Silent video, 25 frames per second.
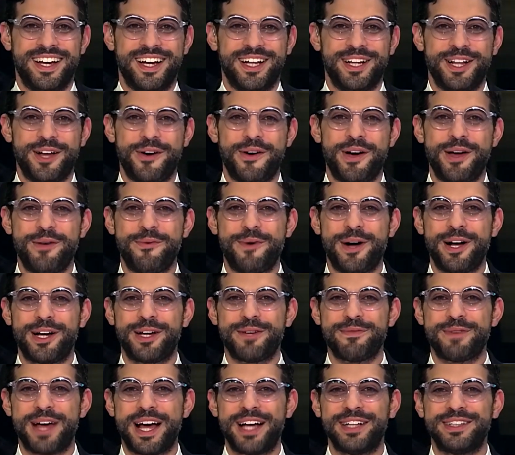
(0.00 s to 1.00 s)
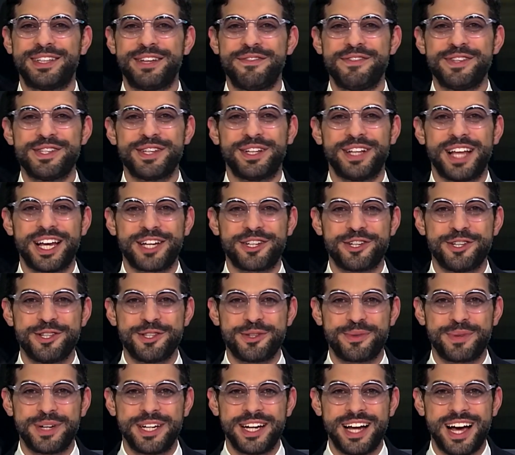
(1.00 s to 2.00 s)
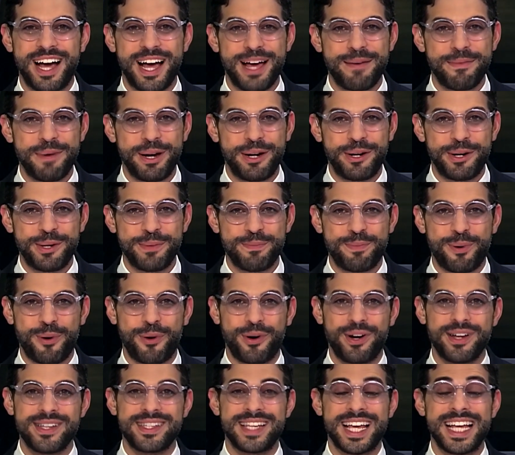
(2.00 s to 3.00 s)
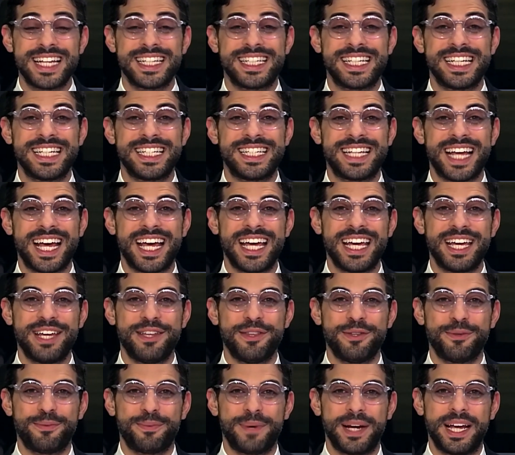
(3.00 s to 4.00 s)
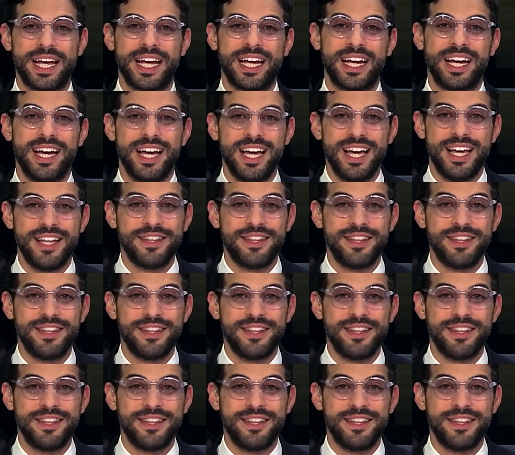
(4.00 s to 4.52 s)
Hello and welcome to ILTV's Elections Arena. I'm Aaron Porras, and today in the ring,